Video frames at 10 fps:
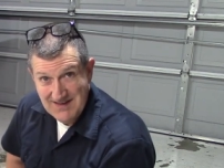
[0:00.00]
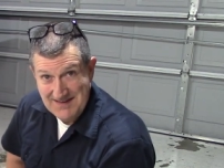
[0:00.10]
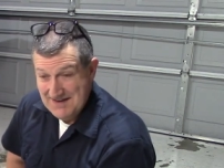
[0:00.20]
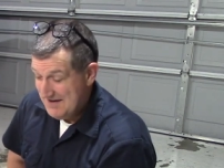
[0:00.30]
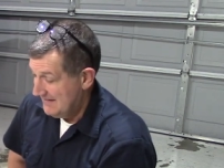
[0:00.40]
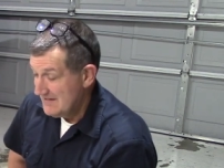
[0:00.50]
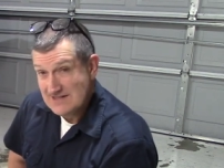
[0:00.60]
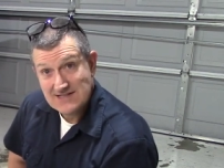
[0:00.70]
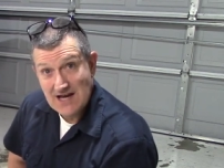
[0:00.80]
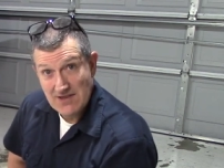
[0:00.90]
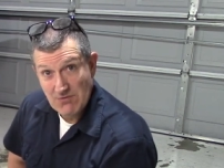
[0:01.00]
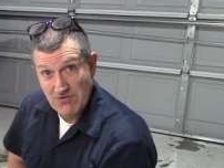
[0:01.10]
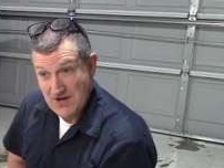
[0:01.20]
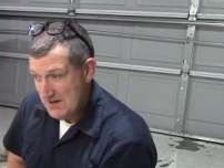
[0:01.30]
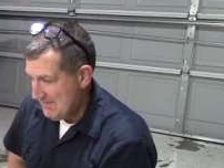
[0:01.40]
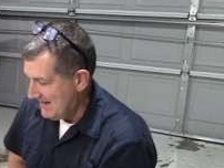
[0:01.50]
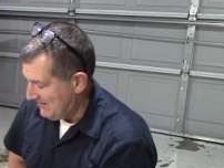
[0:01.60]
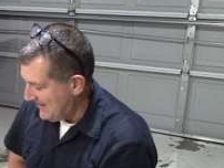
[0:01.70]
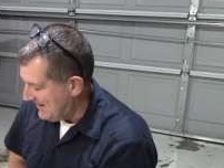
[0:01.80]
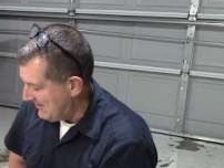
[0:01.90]
at least that's how they were thinking back
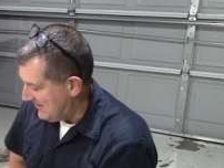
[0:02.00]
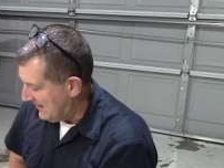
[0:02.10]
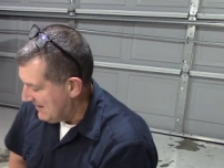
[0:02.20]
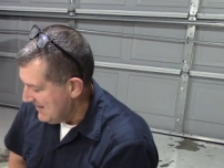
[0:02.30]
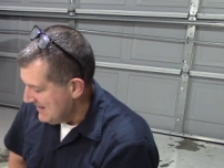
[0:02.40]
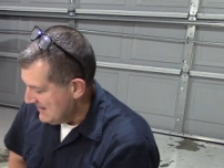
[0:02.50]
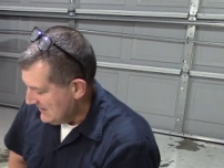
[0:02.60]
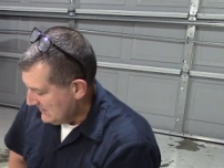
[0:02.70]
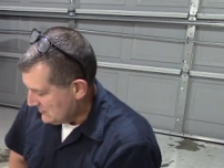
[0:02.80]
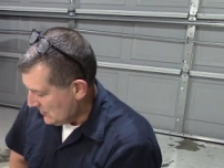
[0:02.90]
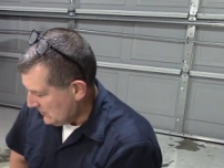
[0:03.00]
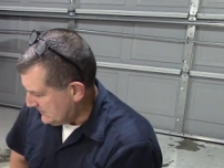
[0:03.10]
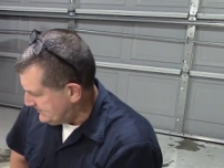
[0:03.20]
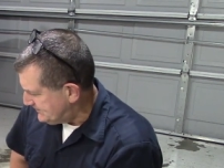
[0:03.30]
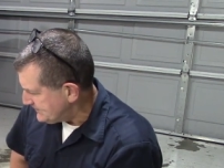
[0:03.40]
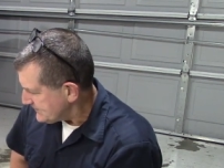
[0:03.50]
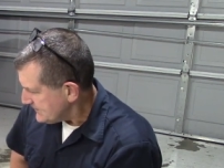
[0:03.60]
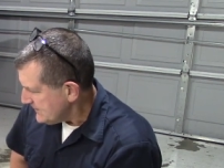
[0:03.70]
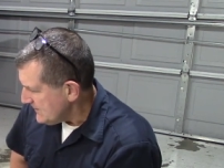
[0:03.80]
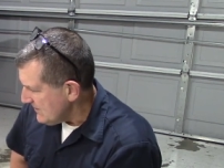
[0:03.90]
then, I think. So
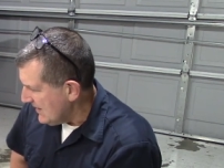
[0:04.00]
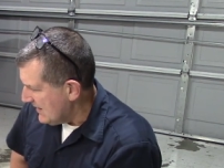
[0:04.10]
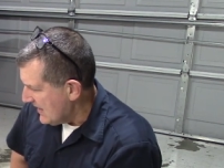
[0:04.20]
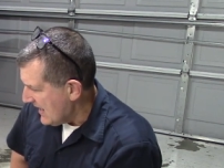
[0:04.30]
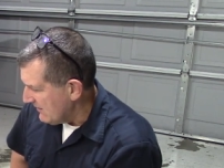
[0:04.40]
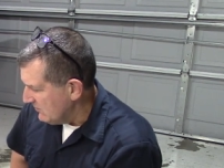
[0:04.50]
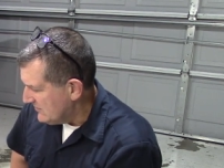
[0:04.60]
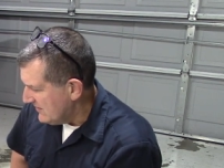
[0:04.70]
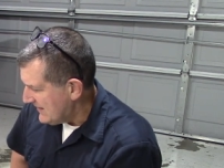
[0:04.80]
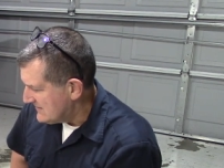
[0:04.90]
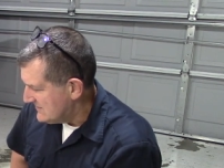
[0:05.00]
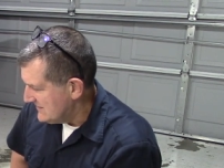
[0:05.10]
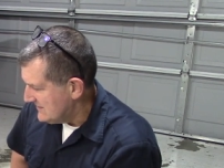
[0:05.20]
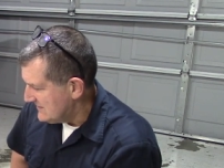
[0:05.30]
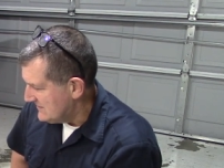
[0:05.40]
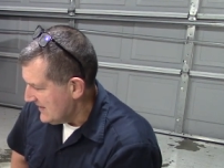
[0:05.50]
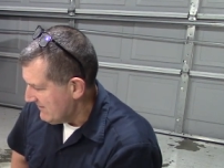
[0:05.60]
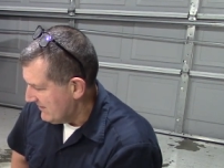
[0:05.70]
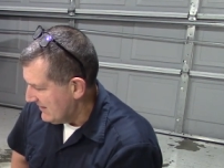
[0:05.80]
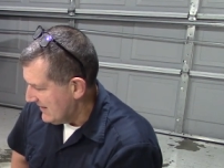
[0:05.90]
uh, I looked at that
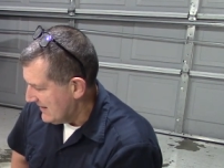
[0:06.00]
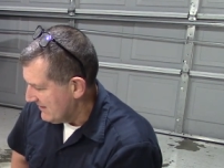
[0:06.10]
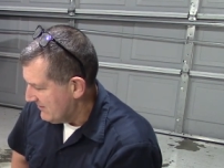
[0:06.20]
67, and I